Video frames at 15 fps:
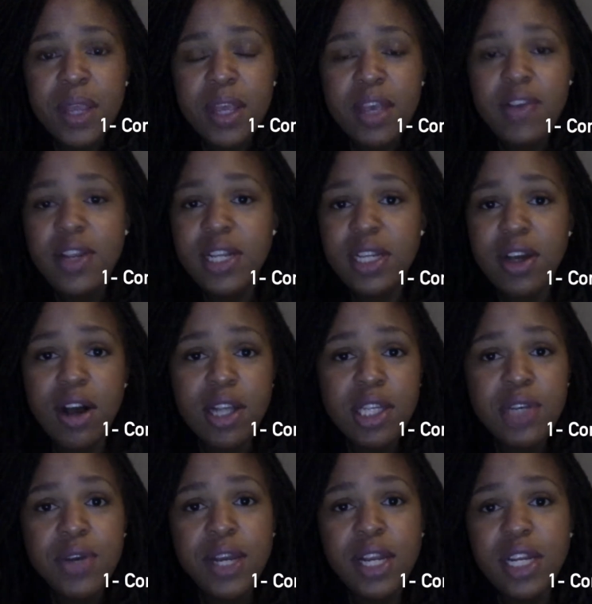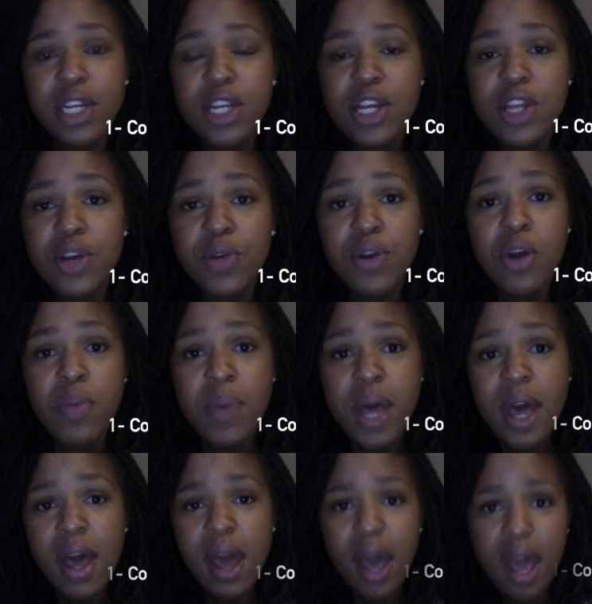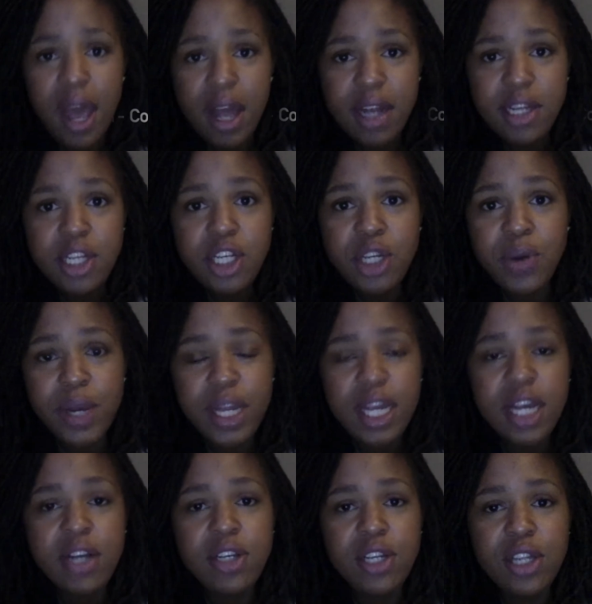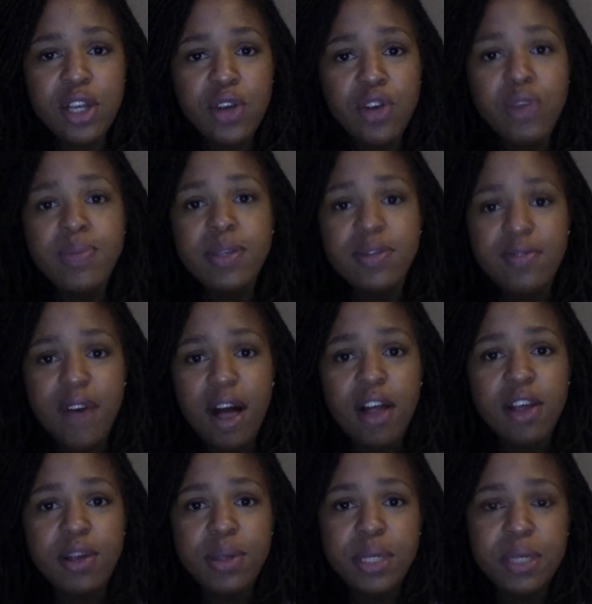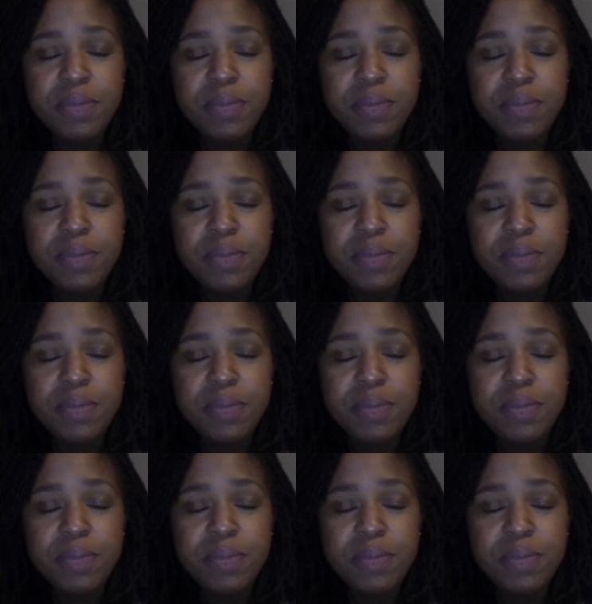You need to consecrate it to the group and to adhere to the group's values.